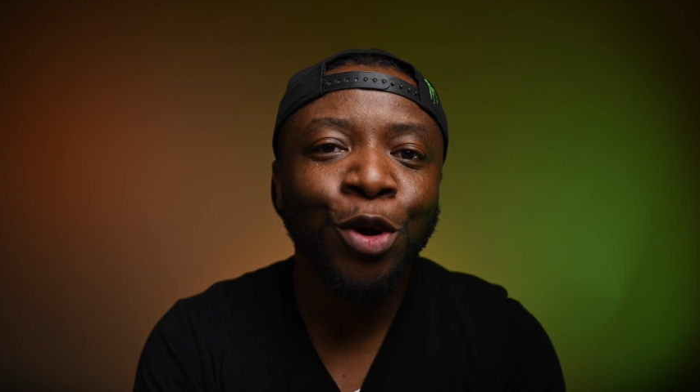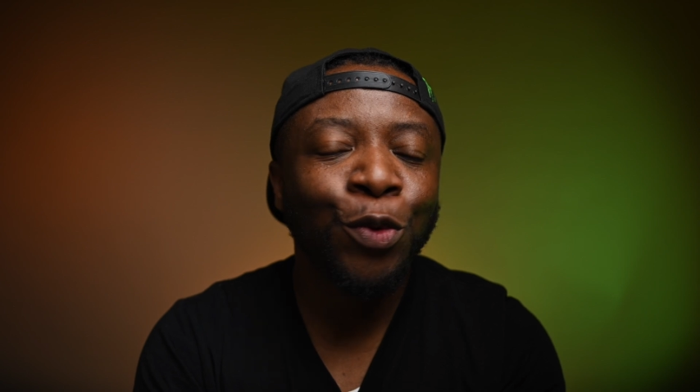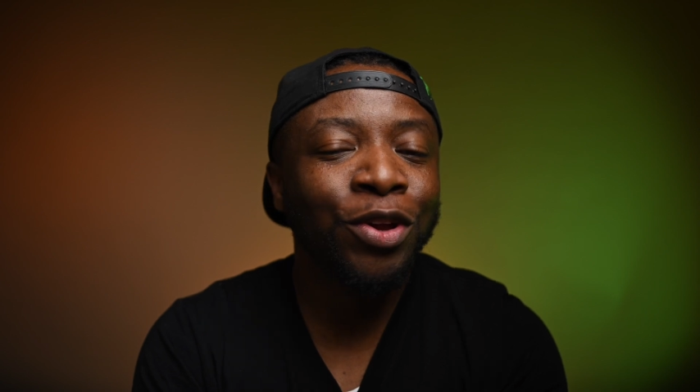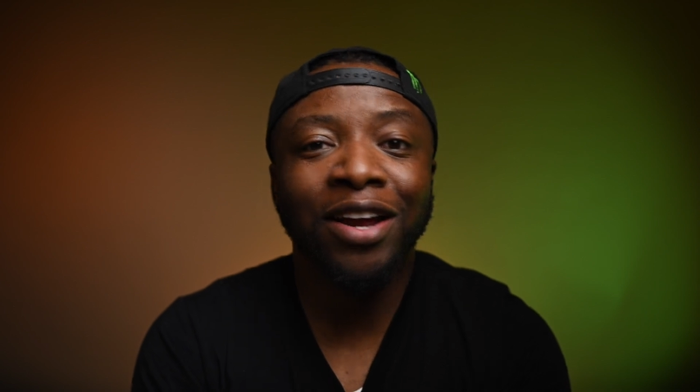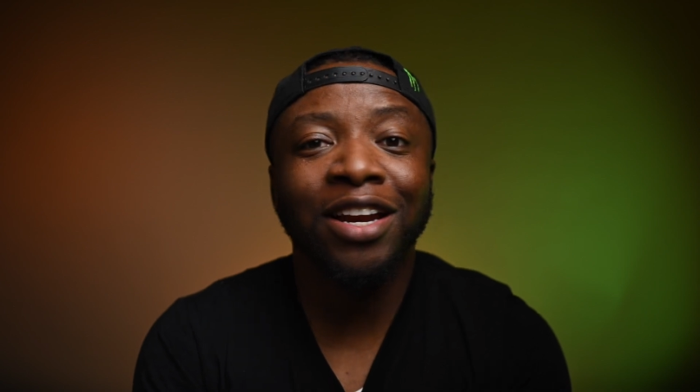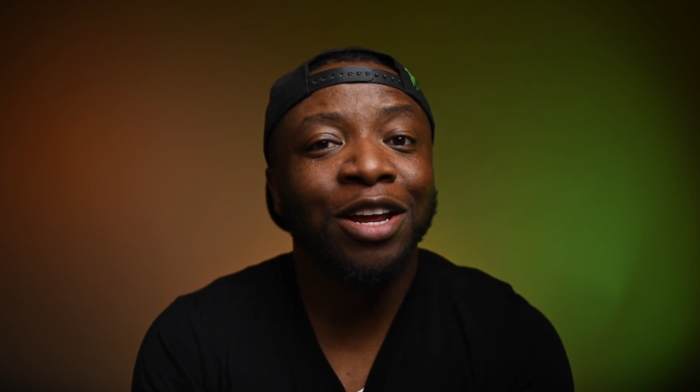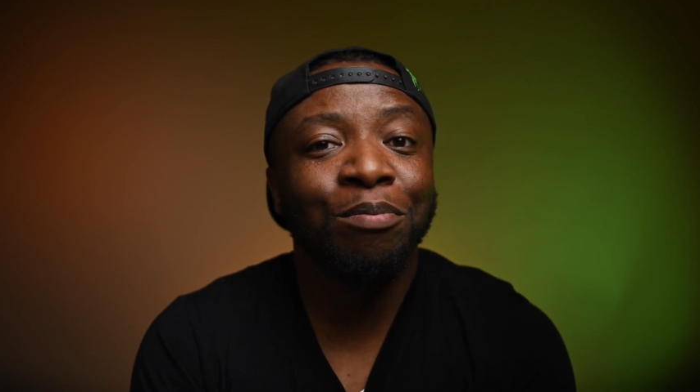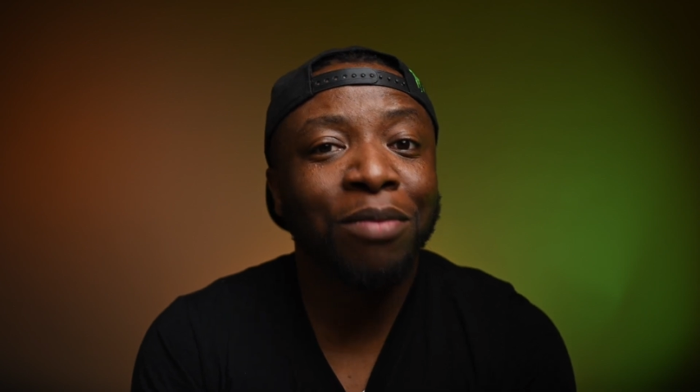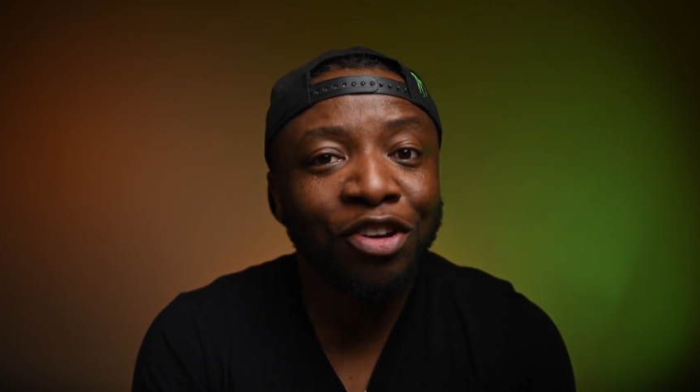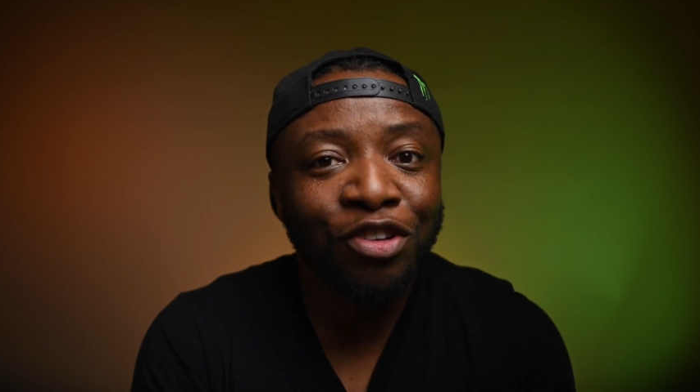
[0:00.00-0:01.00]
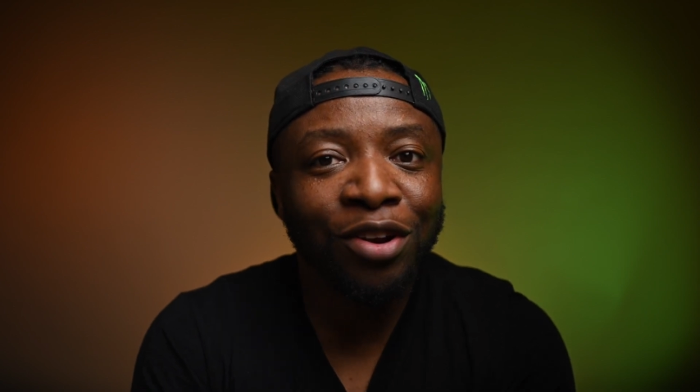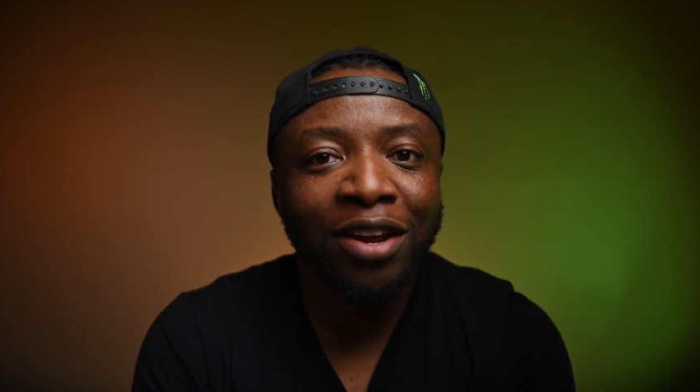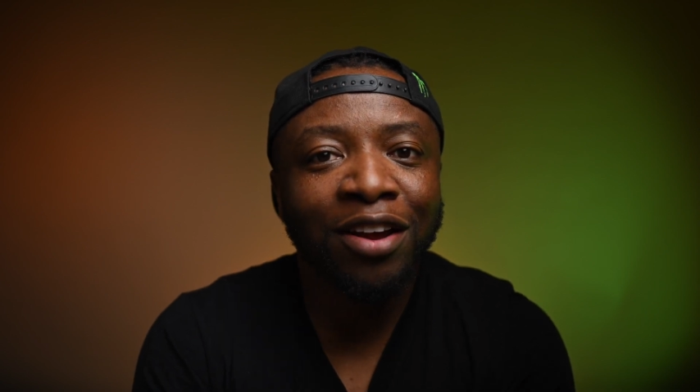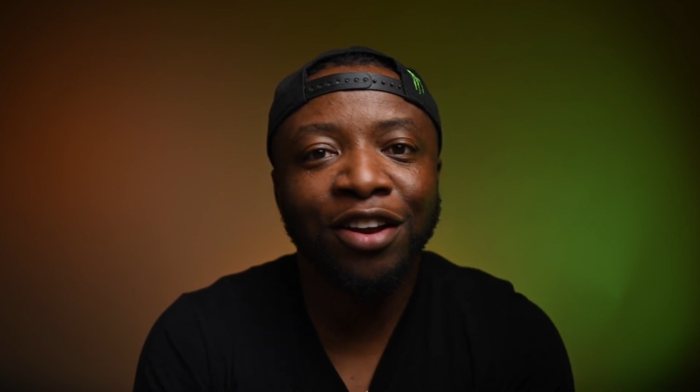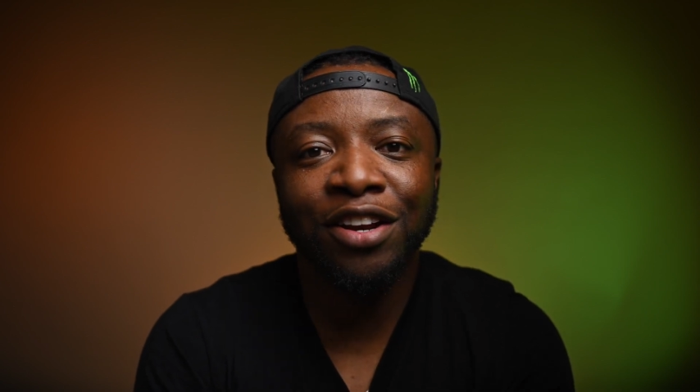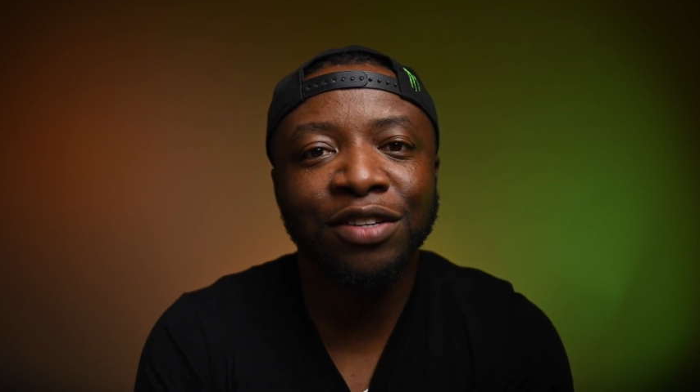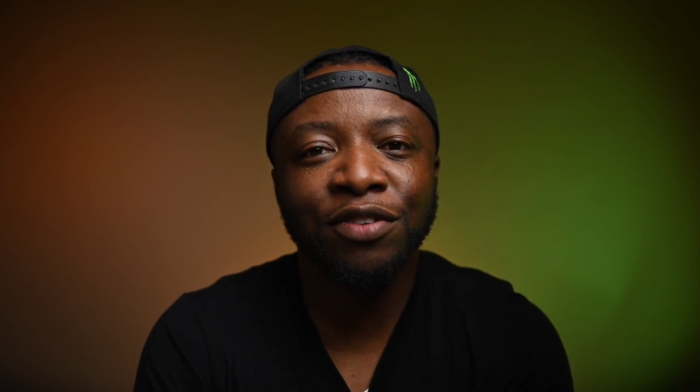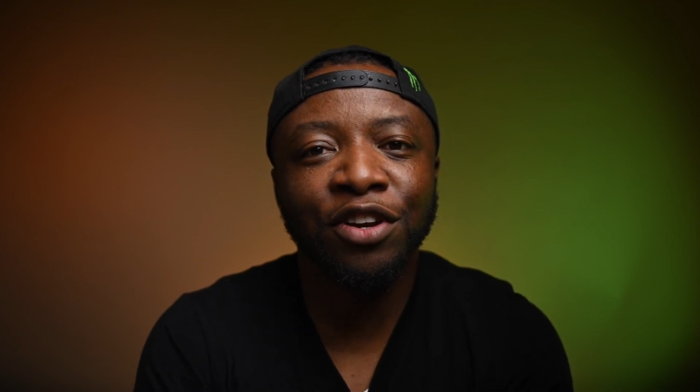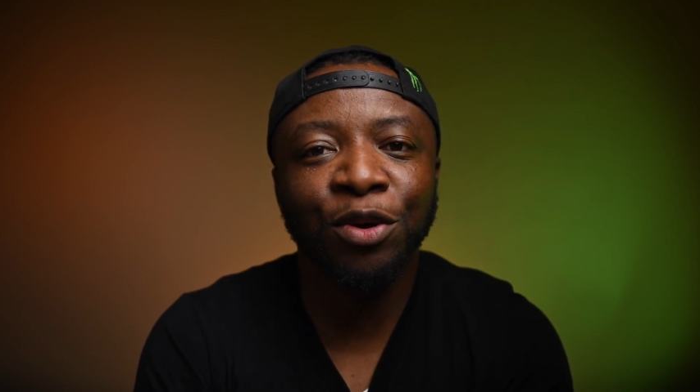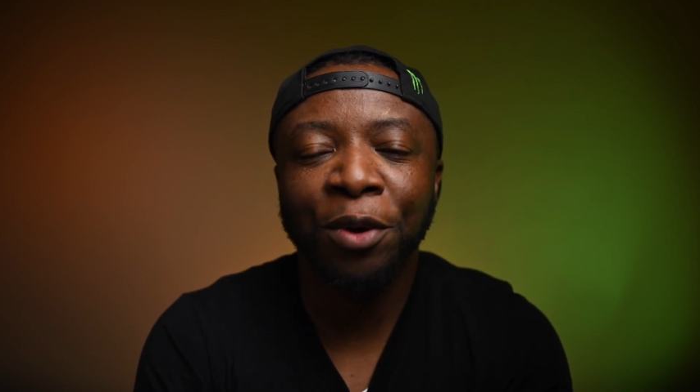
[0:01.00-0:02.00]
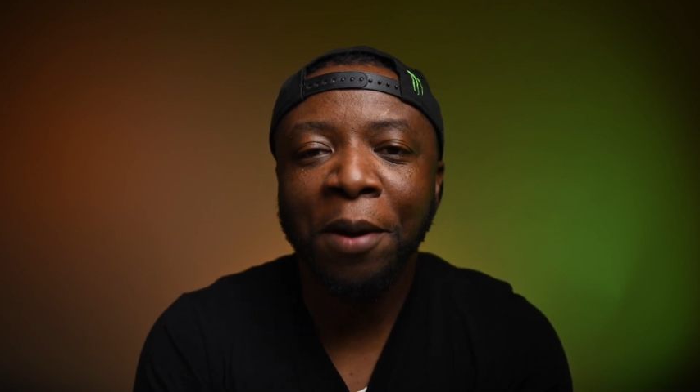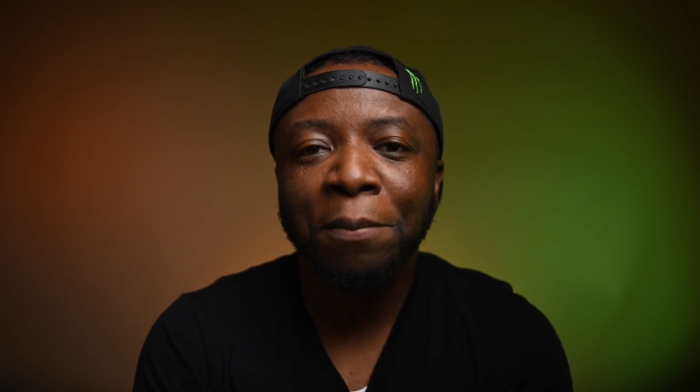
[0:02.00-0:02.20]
which I didn't mention here in this video,